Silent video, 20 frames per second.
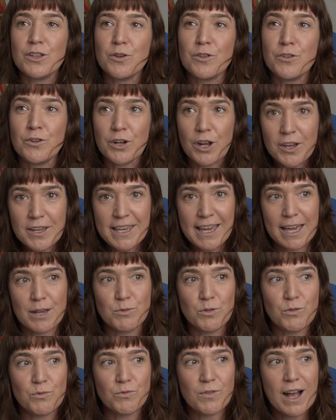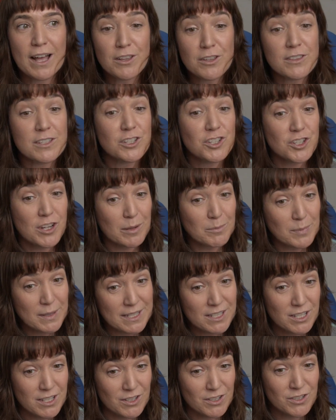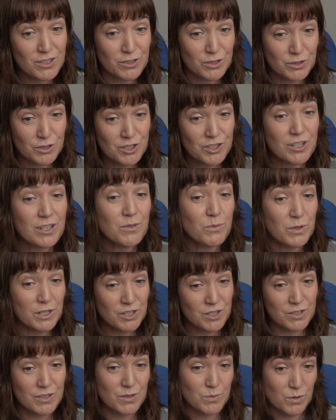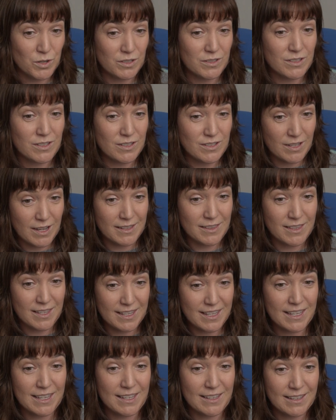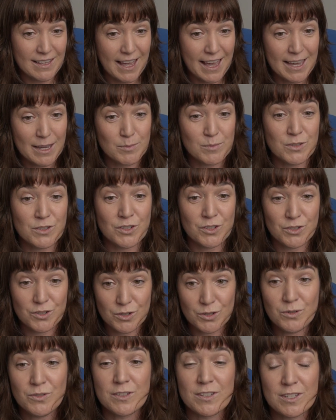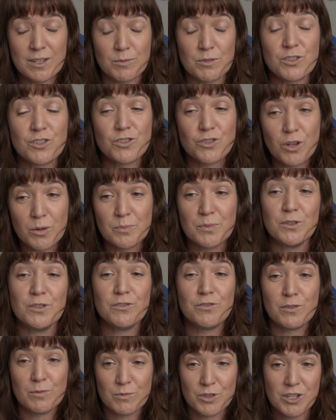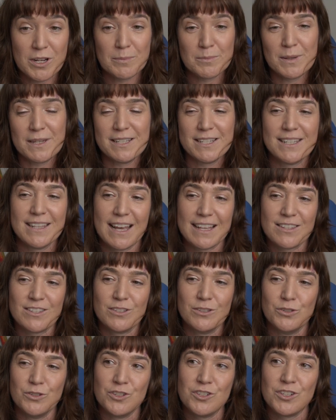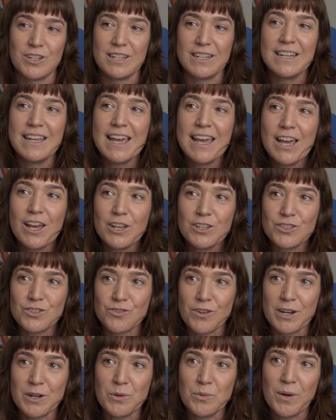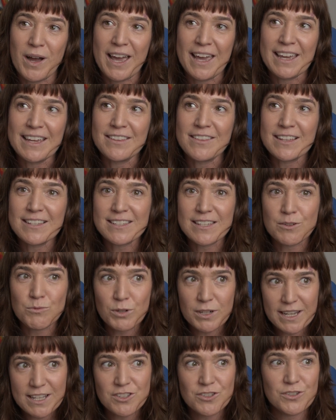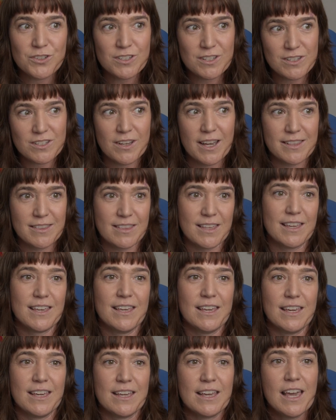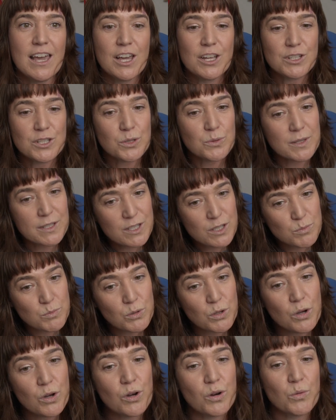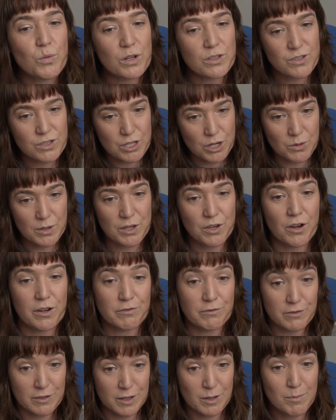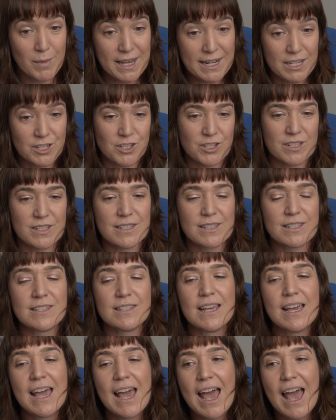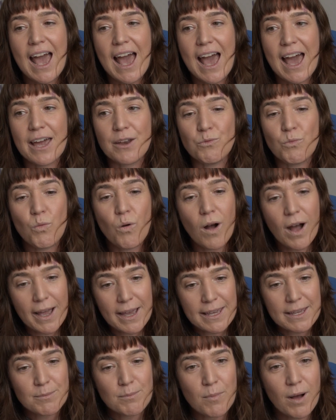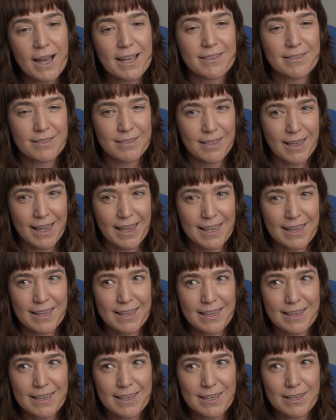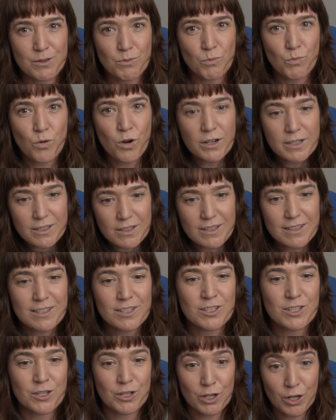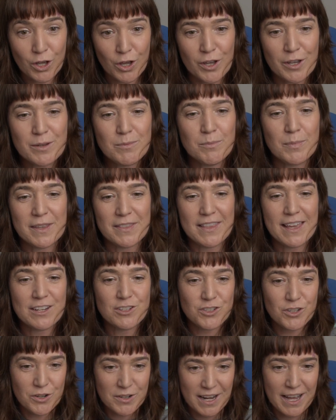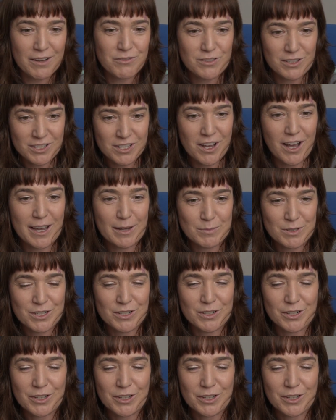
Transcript: they thought, okay, well, rather than jumping to the solution, which is what design thinking aims to do, stop you from jumping to that solution straight away, they said, well, let's use design thinking to explore what's going on for the managers and why might they want to learn, but then don't have the time to